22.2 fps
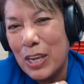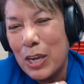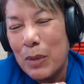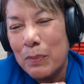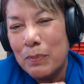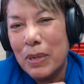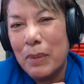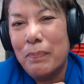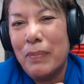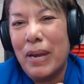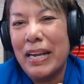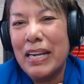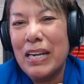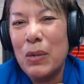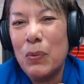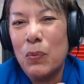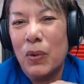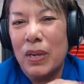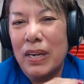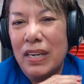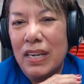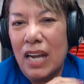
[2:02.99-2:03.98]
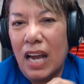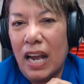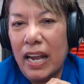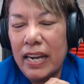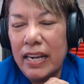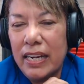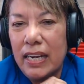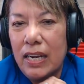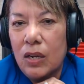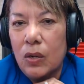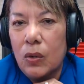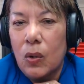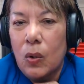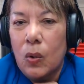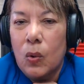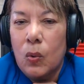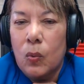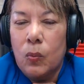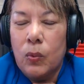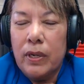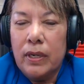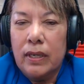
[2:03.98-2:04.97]
But Mighty 190
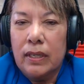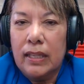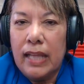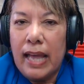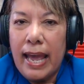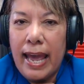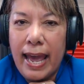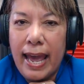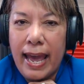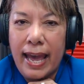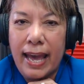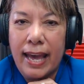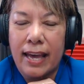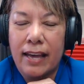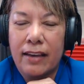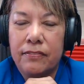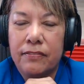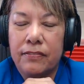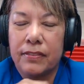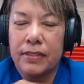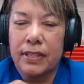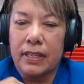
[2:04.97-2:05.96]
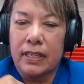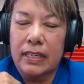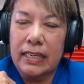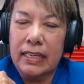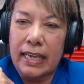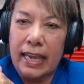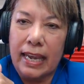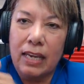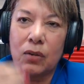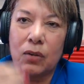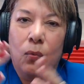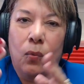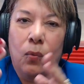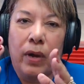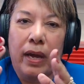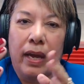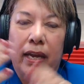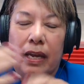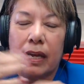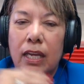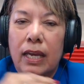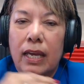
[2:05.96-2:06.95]
will have the
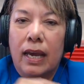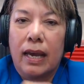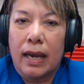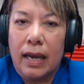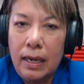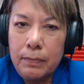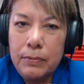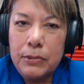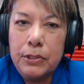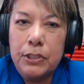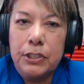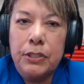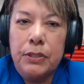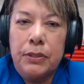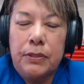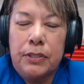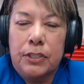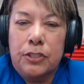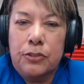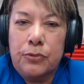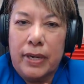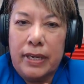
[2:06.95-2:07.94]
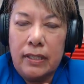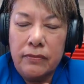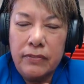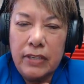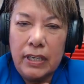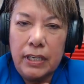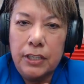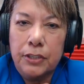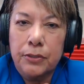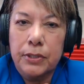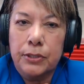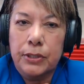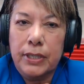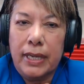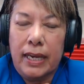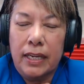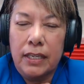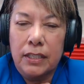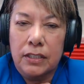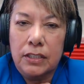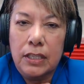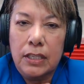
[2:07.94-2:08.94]
gateway up to the Trail of 100
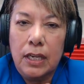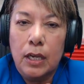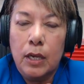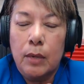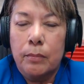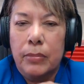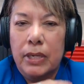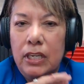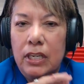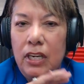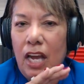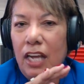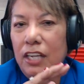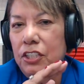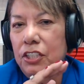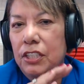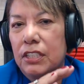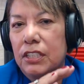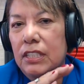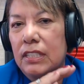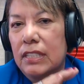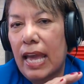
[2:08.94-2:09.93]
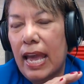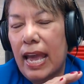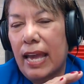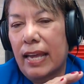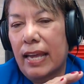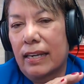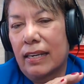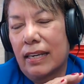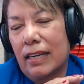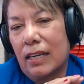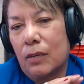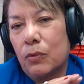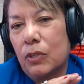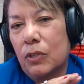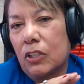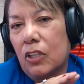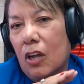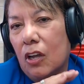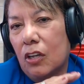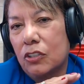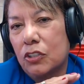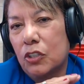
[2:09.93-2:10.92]
Giants. But not just that, it will
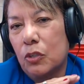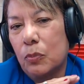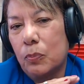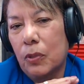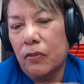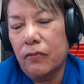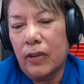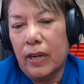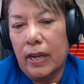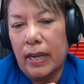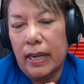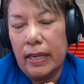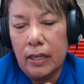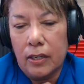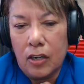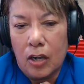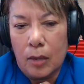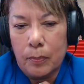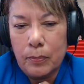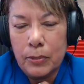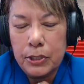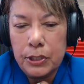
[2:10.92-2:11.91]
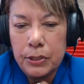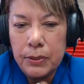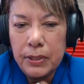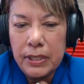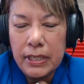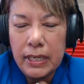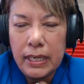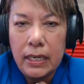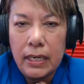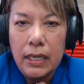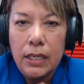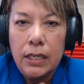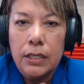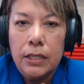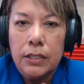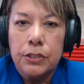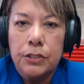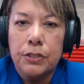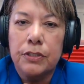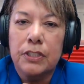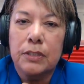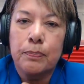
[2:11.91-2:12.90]
also provide an opportunity
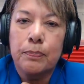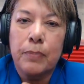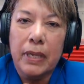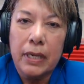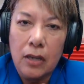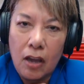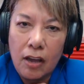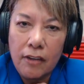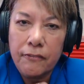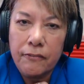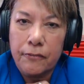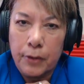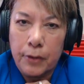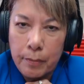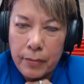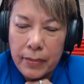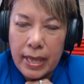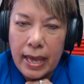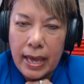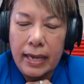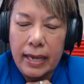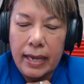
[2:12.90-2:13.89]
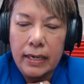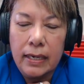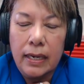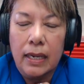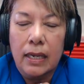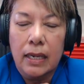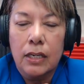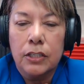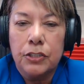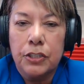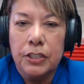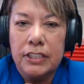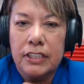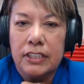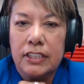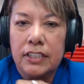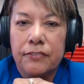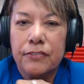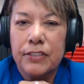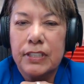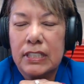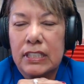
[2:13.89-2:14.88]
to spin off from that to
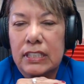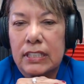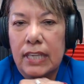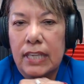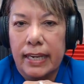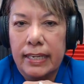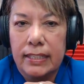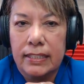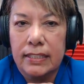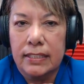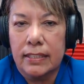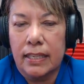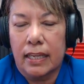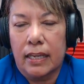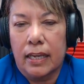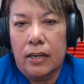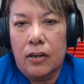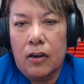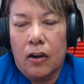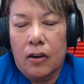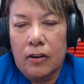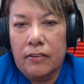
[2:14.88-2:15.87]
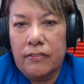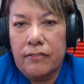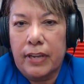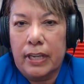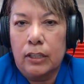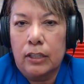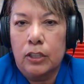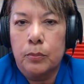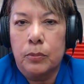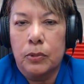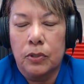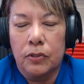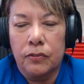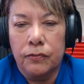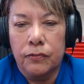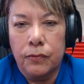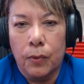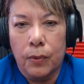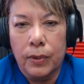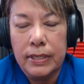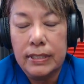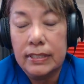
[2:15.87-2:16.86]
different sites that are available
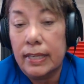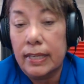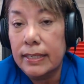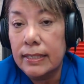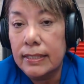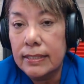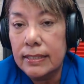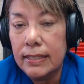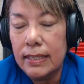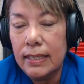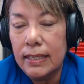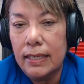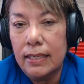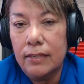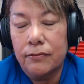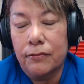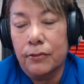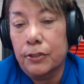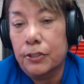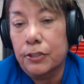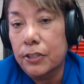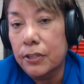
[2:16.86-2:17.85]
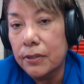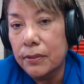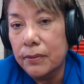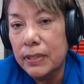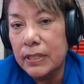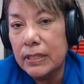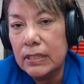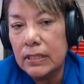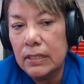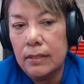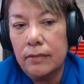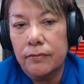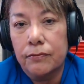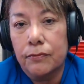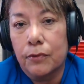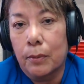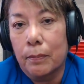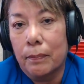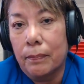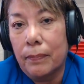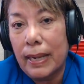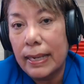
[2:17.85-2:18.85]
for sightseeing, for tourism, for
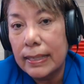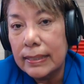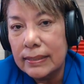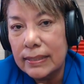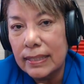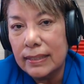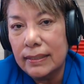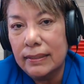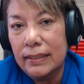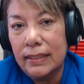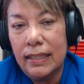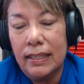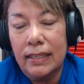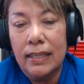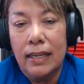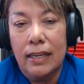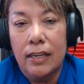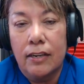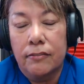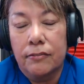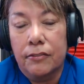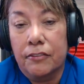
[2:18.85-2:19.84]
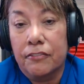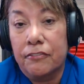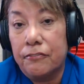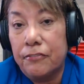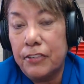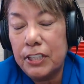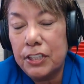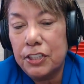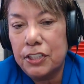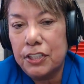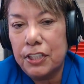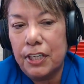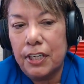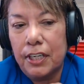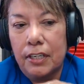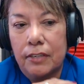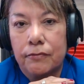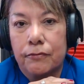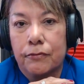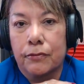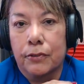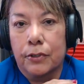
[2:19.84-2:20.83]
bicycling, for fishing,
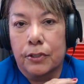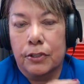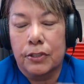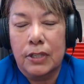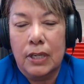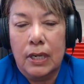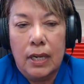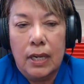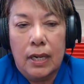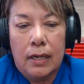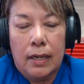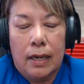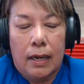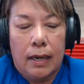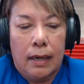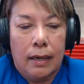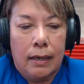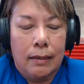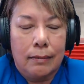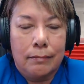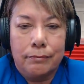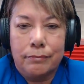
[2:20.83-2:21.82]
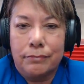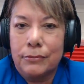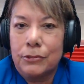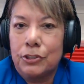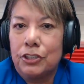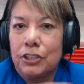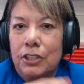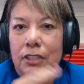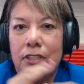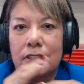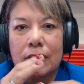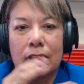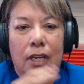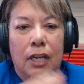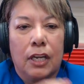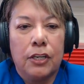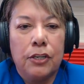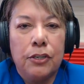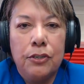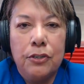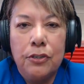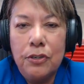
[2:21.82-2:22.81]
for uh, just a
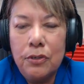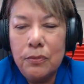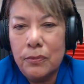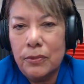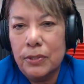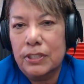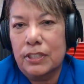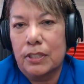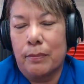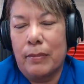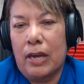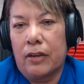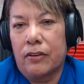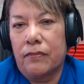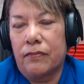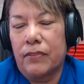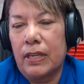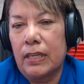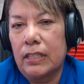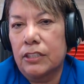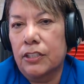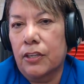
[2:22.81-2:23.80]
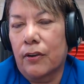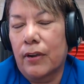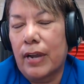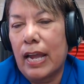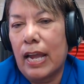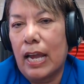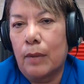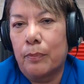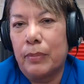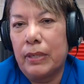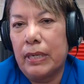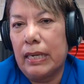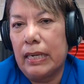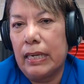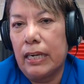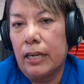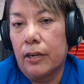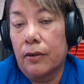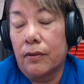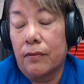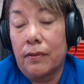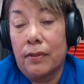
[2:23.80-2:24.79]
numerous amount of things that are happening
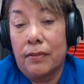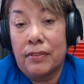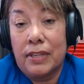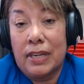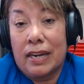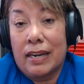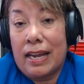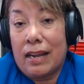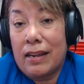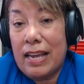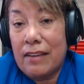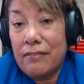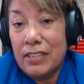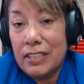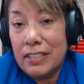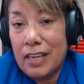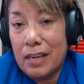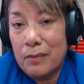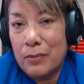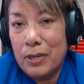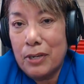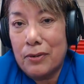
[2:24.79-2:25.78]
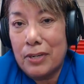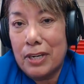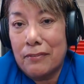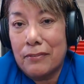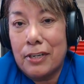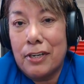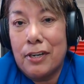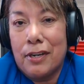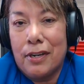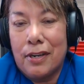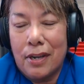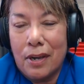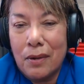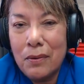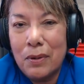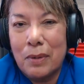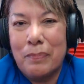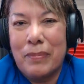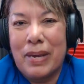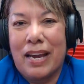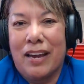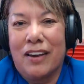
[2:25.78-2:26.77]
here that half the time we don't even know
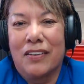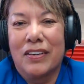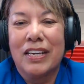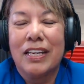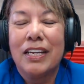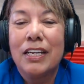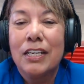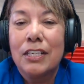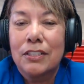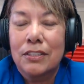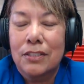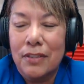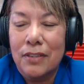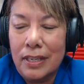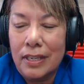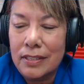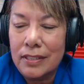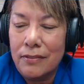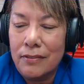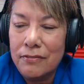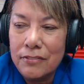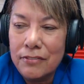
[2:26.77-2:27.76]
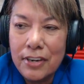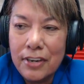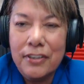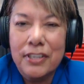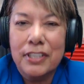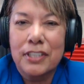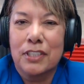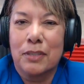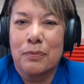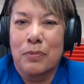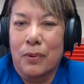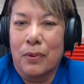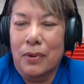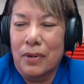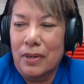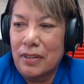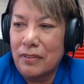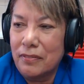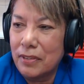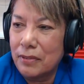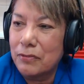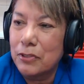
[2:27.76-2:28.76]
about. So, yes, I'm very
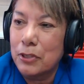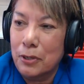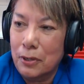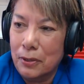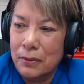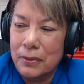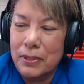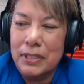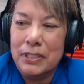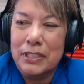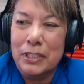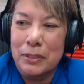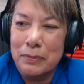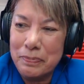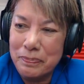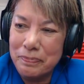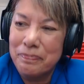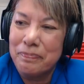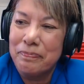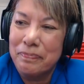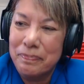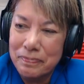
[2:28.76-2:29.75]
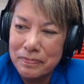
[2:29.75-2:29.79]
supportive of tourism. All